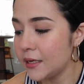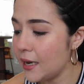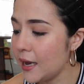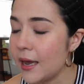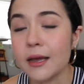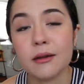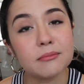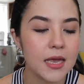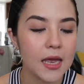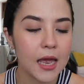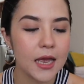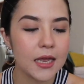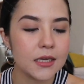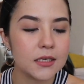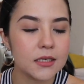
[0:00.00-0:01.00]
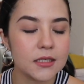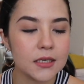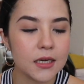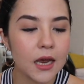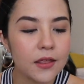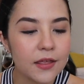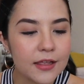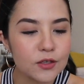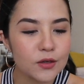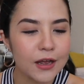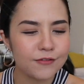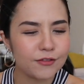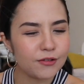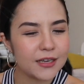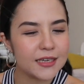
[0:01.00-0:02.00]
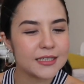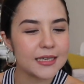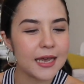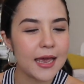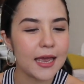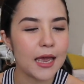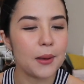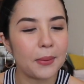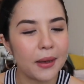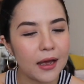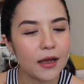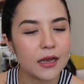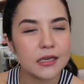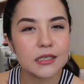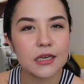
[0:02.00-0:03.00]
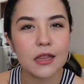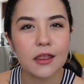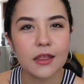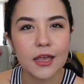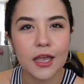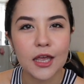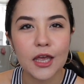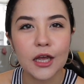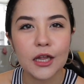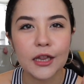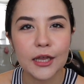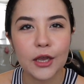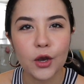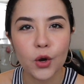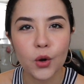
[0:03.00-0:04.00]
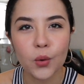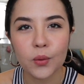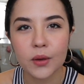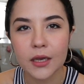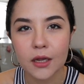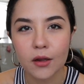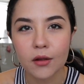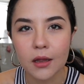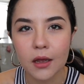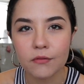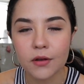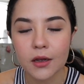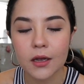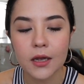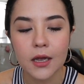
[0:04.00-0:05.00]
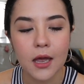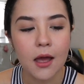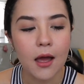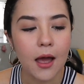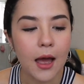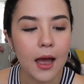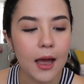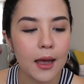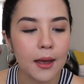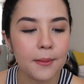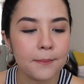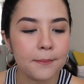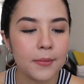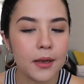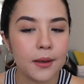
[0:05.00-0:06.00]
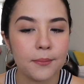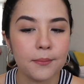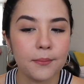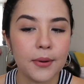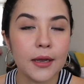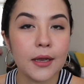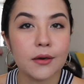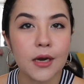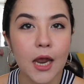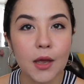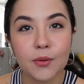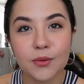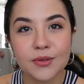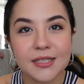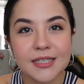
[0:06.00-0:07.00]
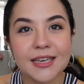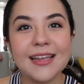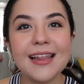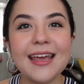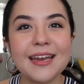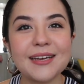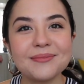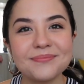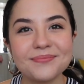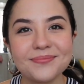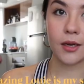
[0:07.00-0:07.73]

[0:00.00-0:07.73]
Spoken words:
yeah, and I think that's all I have to really say about the Clio Kill cover, but I will see you later.